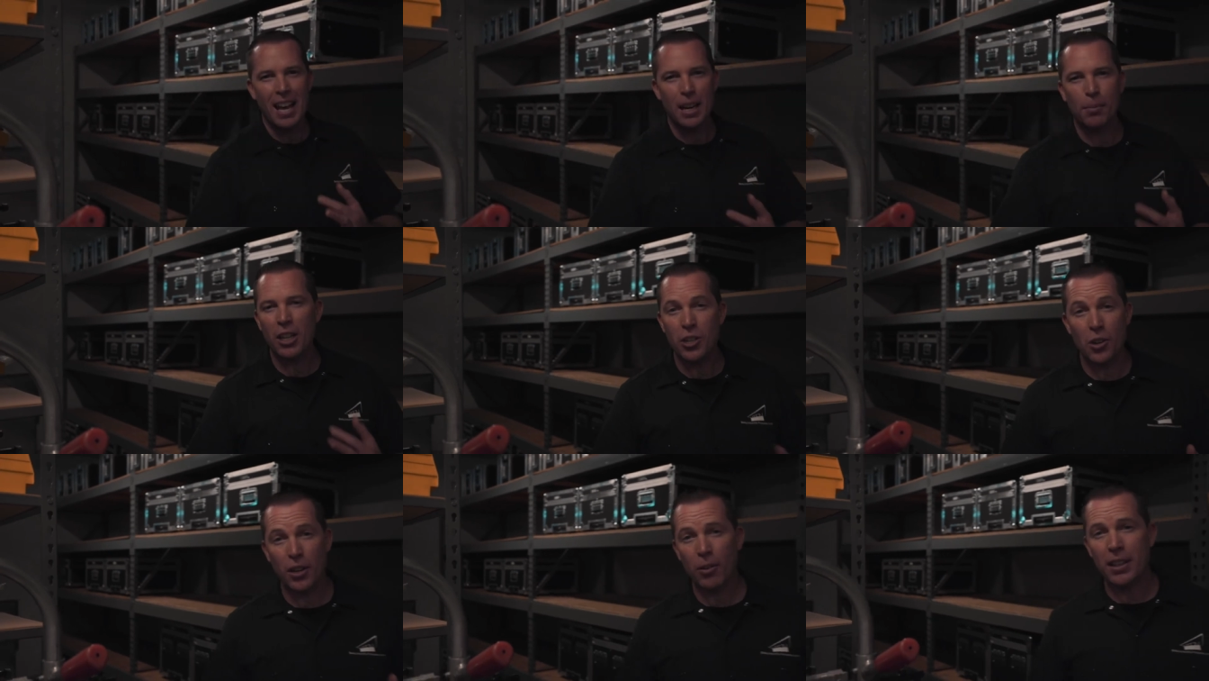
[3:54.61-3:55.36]
And I'm gonna
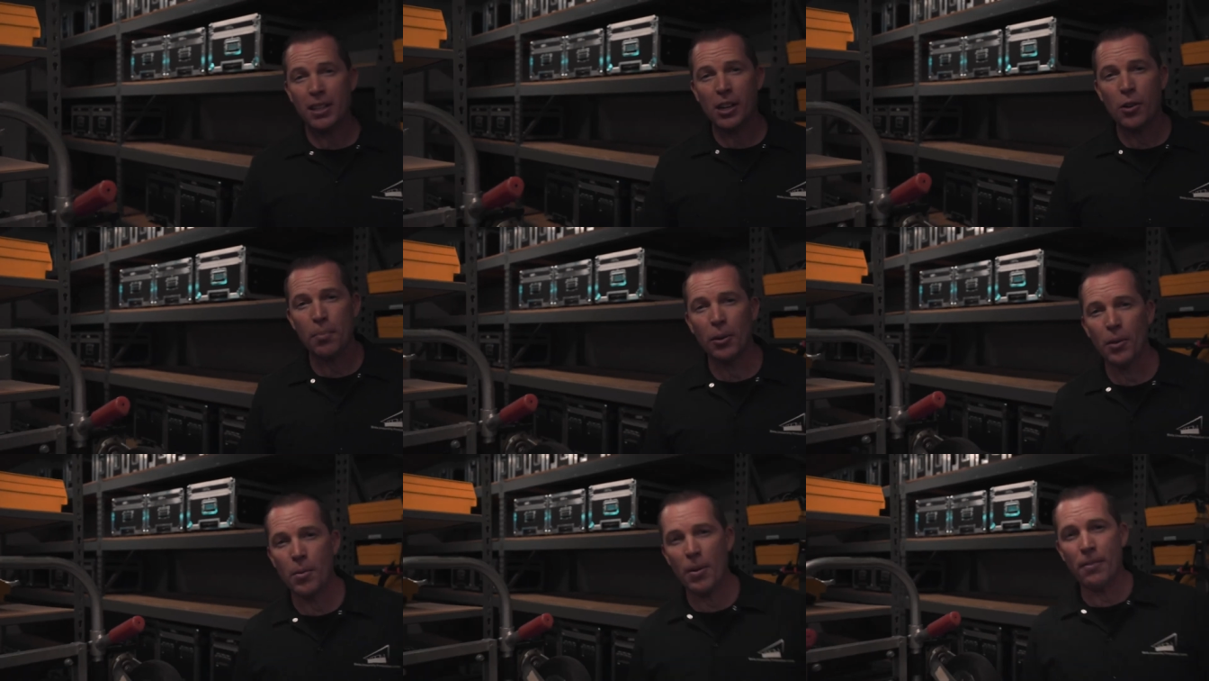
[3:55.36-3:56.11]
show you around the
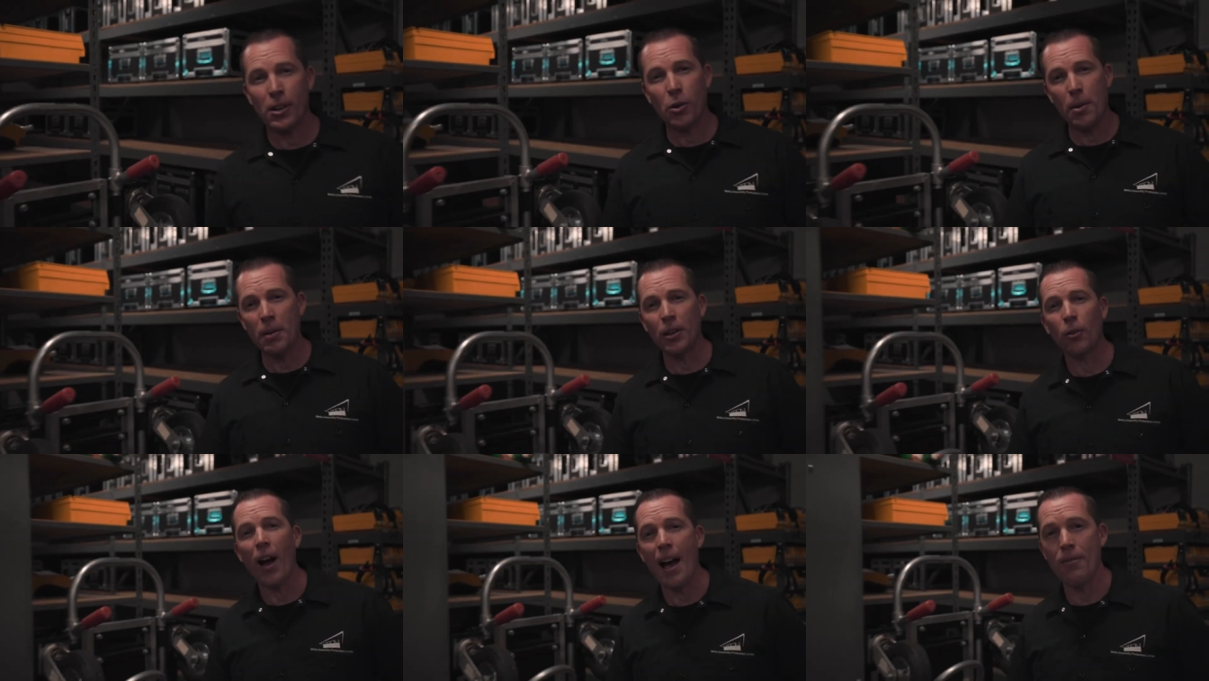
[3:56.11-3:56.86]
equipment room. We have equipment
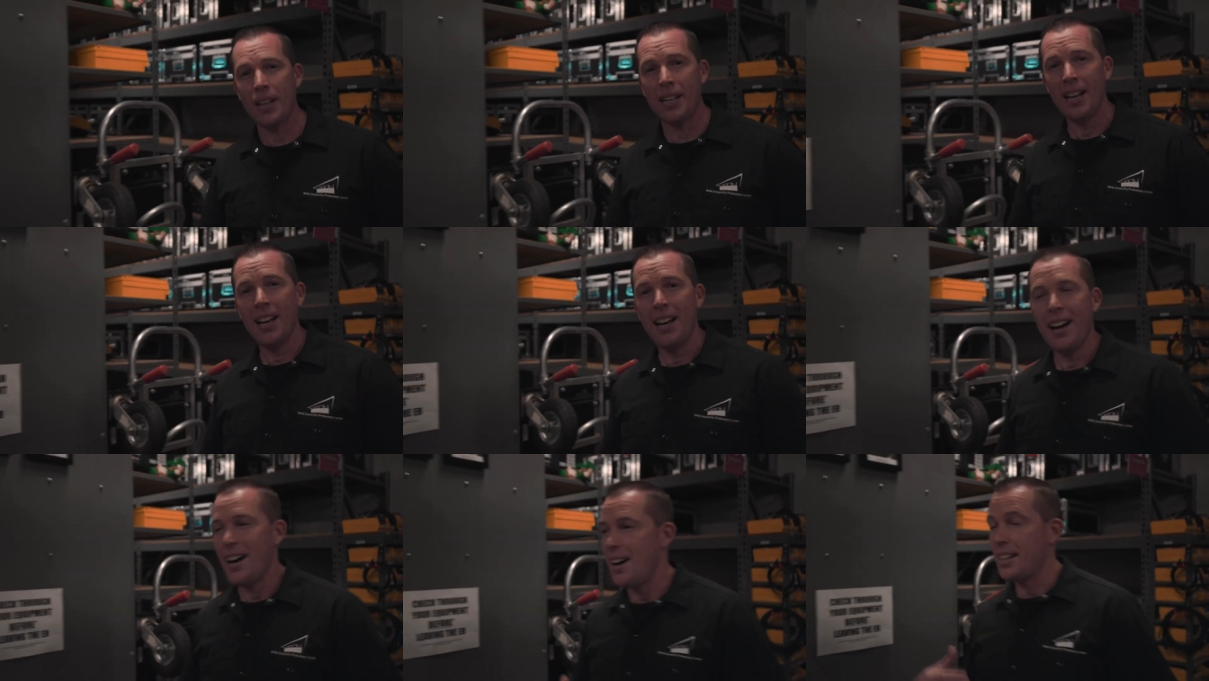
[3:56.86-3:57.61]
arriving
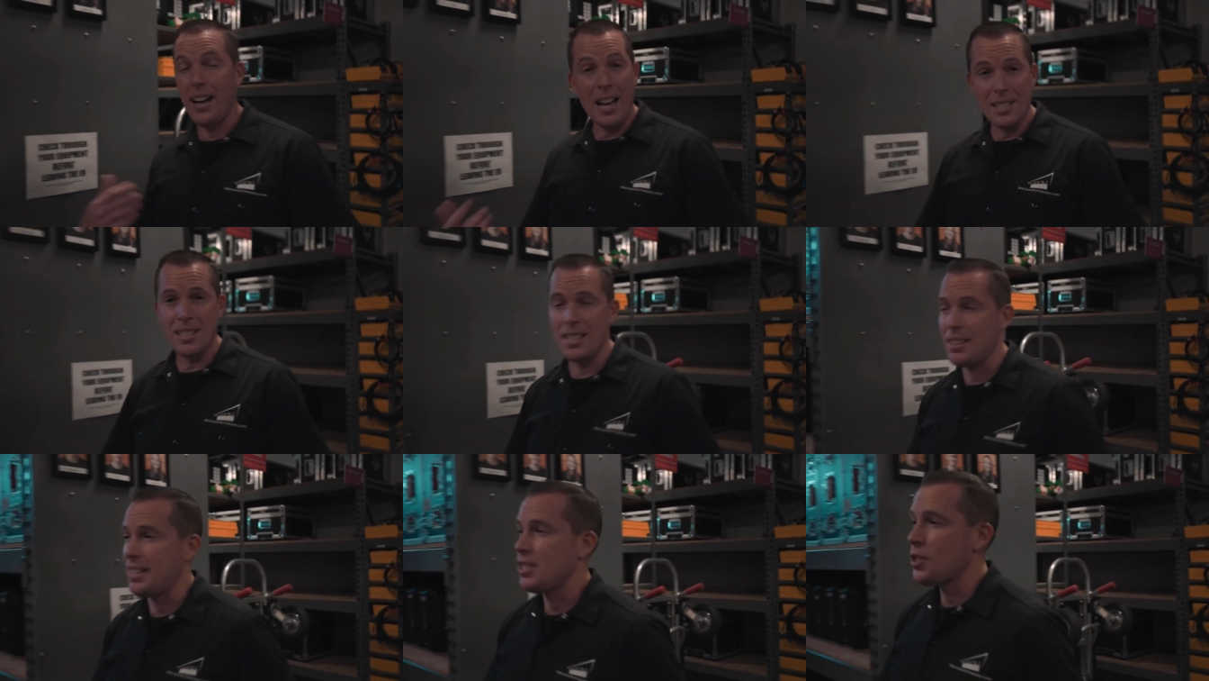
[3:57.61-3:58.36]
uh, constantly.